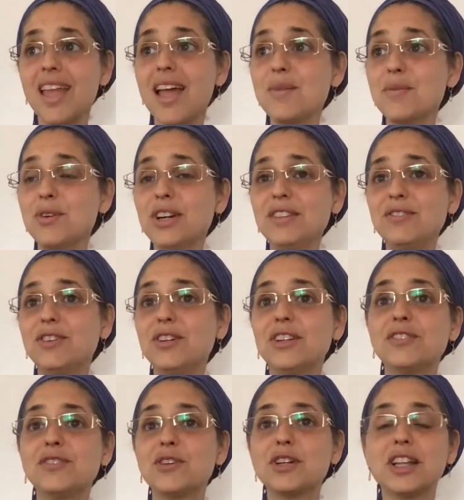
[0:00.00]
I'm
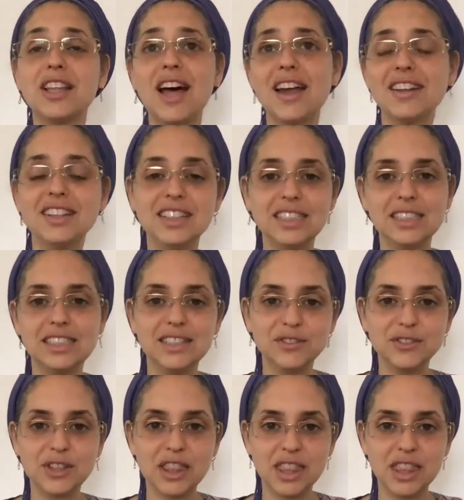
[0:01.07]
grateful for a lot of these different